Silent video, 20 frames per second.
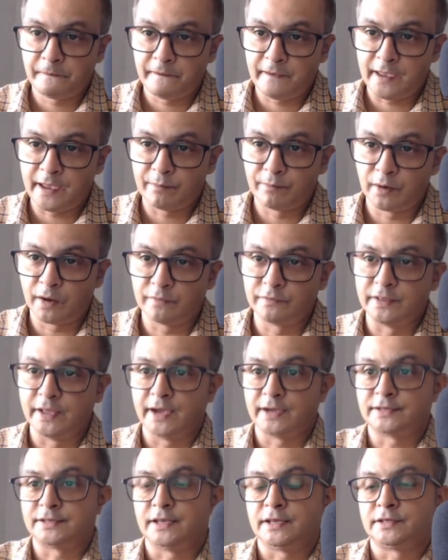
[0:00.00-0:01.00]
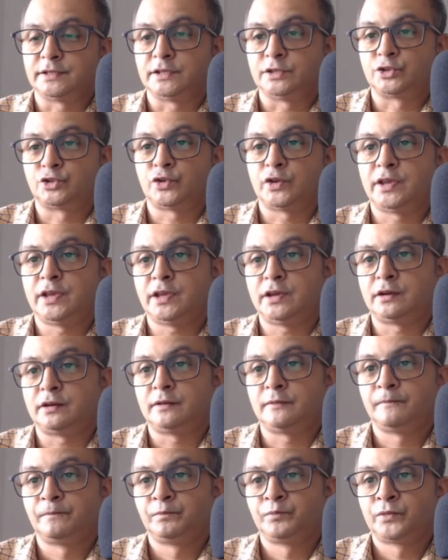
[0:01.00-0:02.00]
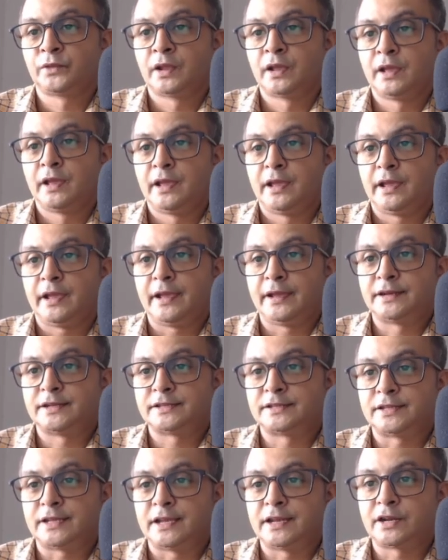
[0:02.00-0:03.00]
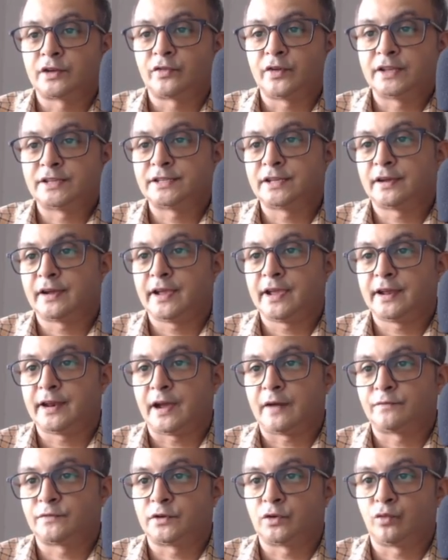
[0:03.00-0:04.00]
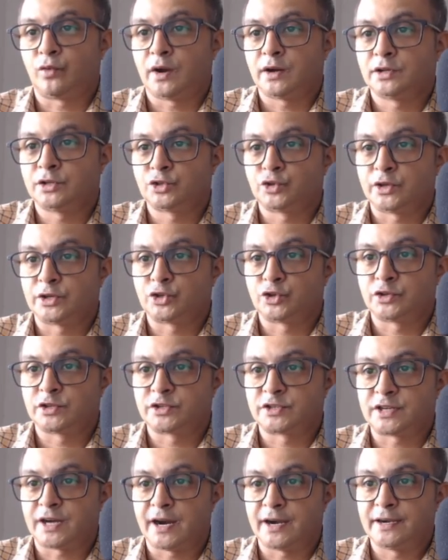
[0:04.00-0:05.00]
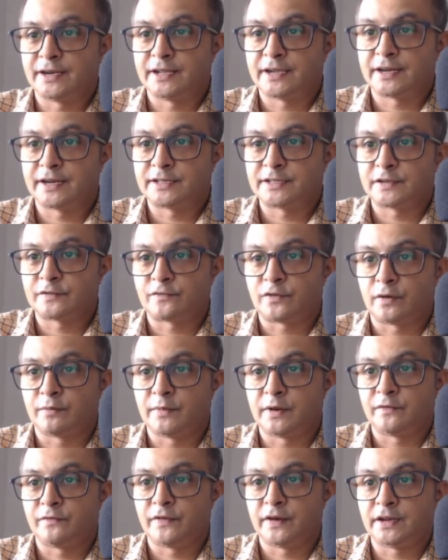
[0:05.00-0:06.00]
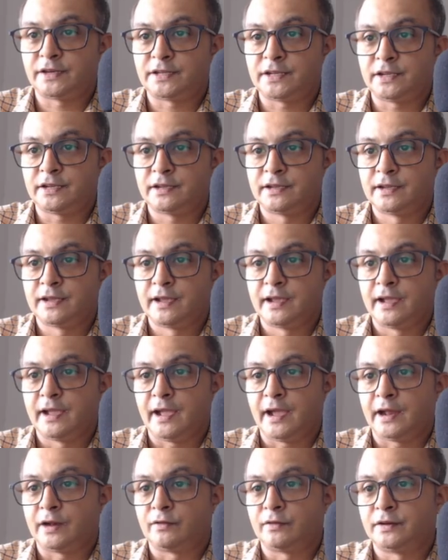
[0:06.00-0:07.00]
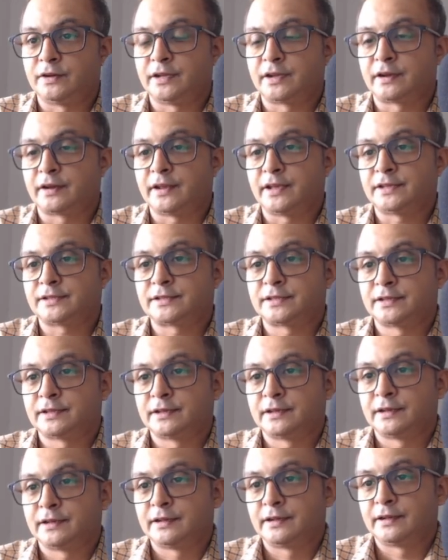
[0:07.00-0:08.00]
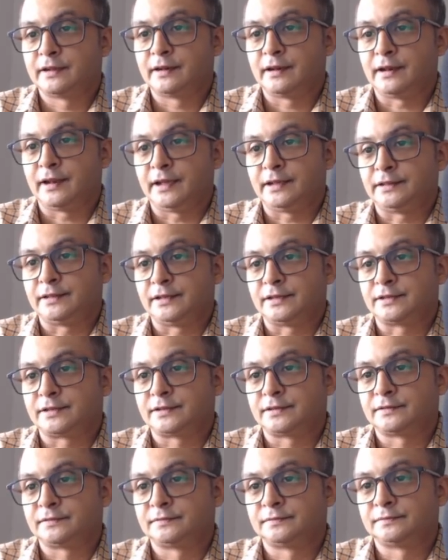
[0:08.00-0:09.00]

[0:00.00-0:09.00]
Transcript: above the x-axis. So here it is increasing again after 1, so it should start decreasing from infinity and will decrease like this.